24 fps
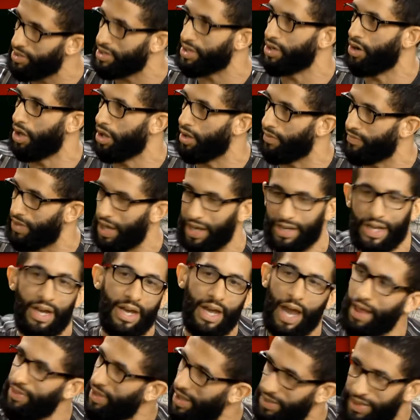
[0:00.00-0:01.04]
and all of that.
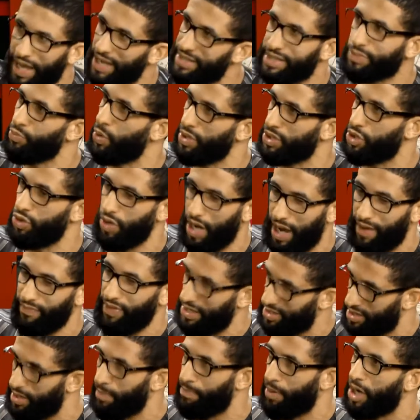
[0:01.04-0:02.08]
And then that's what you have.
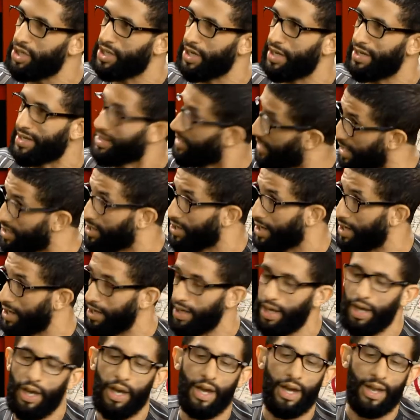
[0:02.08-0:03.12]
That's the budget, essentially.
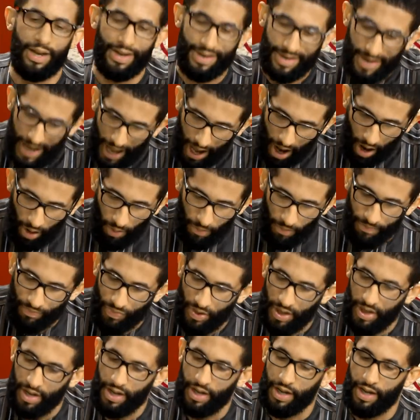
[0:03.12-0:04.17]
Mm-hmm. Now,
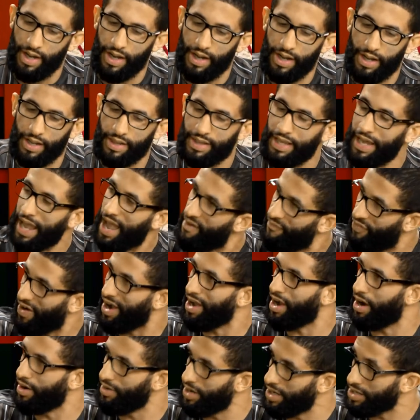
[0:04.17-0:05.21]
the F
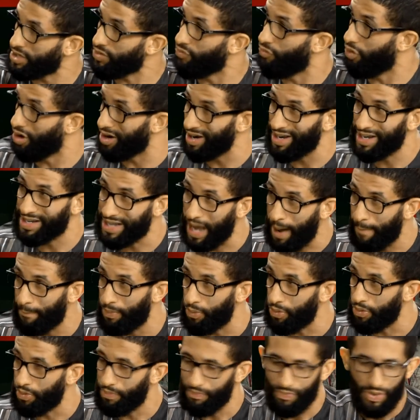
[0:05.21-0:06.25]
I R S, for
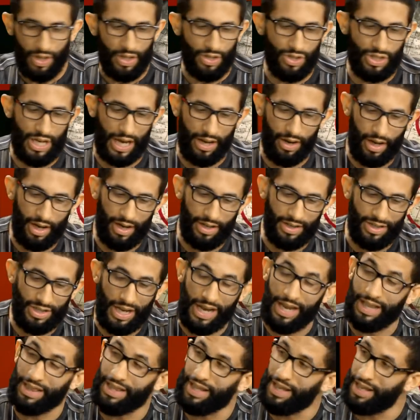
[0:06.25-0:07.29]
example, Gen uh,
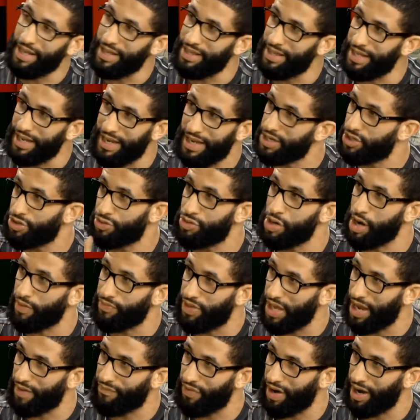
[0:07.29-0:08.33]
in, the, in the history of
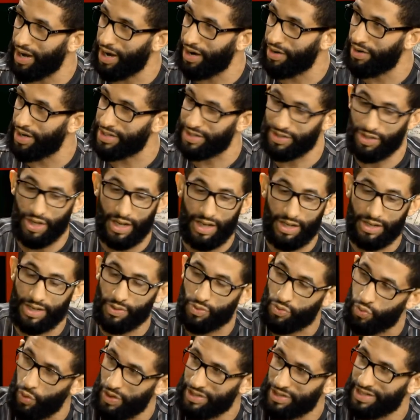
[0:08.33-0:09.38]
the F I R S, in
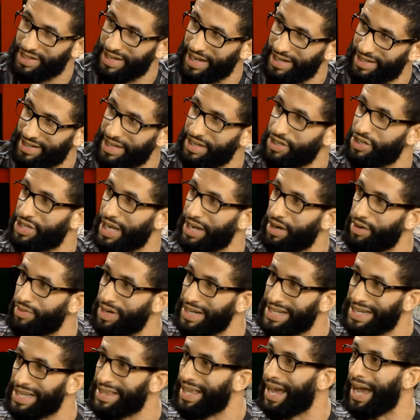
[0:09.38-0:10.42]
twenty eighteen,
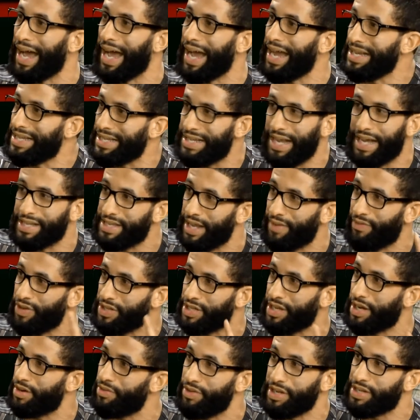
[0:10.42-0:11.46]
generated the highest that's ever
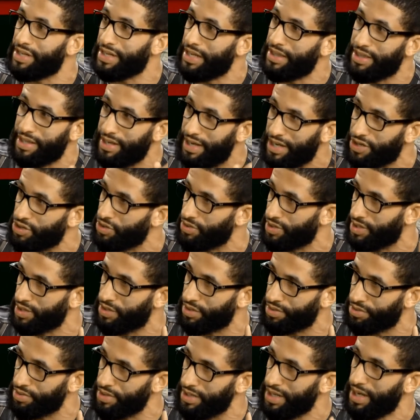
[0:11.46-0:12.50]
generated in the nation's
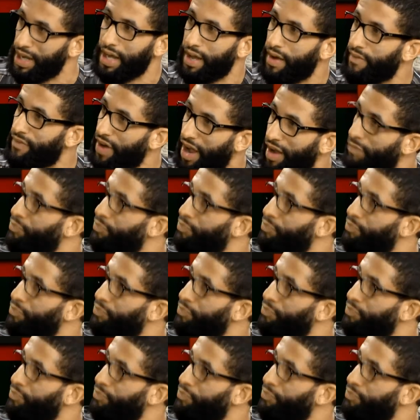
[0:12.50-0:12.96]
history, hmm. five